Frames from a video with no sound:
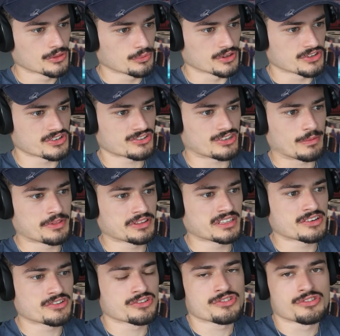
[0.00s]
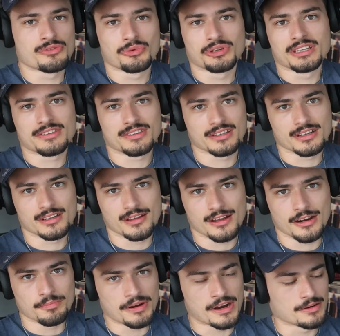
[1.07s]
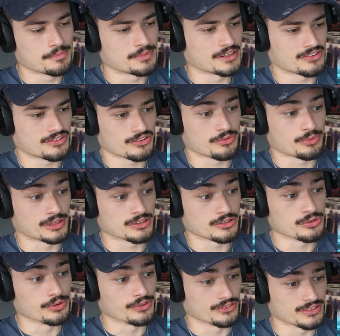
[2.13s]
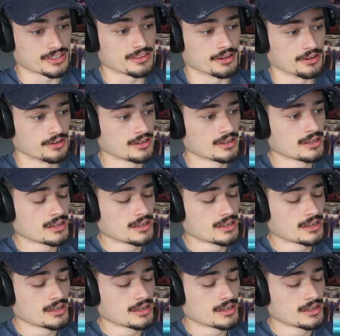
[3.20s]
Which is something that you shouldn't really think a lot about, but it's just really cool to see though.